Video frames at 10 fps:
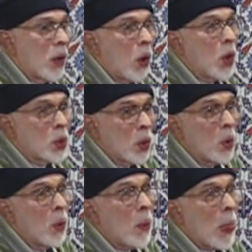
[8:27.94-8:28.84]

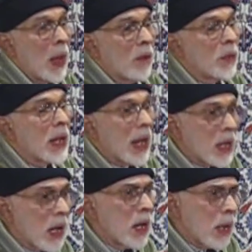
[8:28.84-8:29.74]
Although, we're
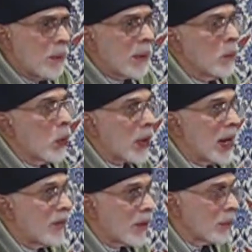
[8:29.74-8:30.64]
getting a little bit more
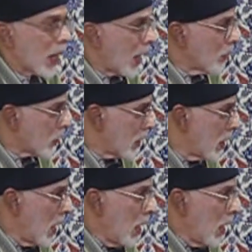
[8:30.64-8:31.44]
rent from the council,